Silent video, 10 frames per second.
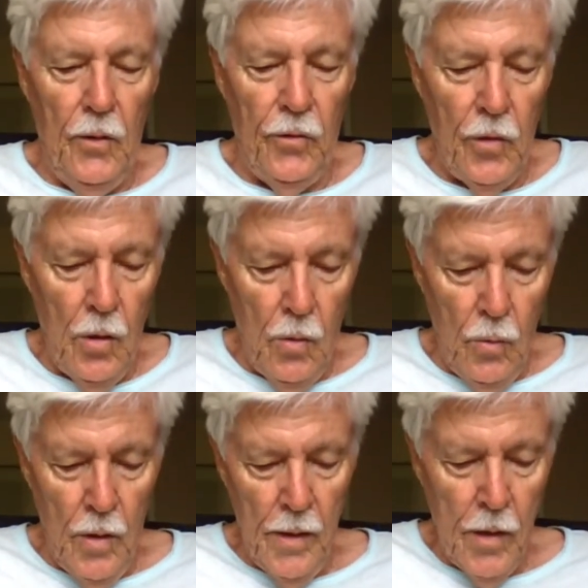So
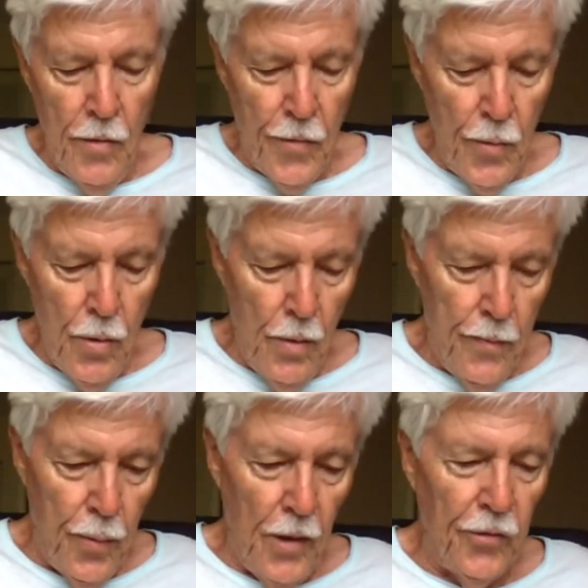we're going to go through
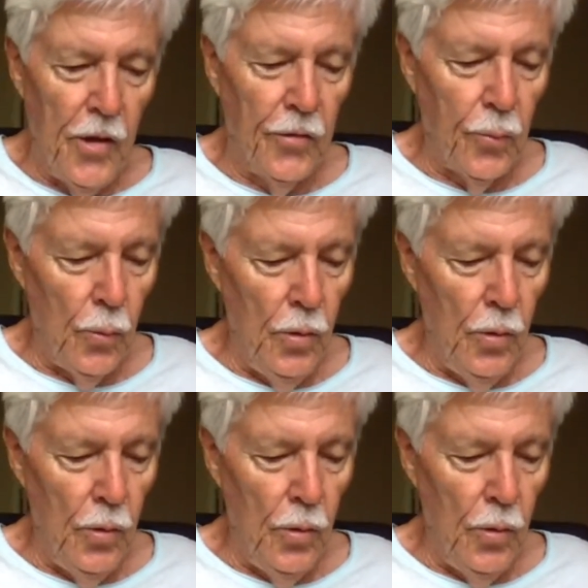a process.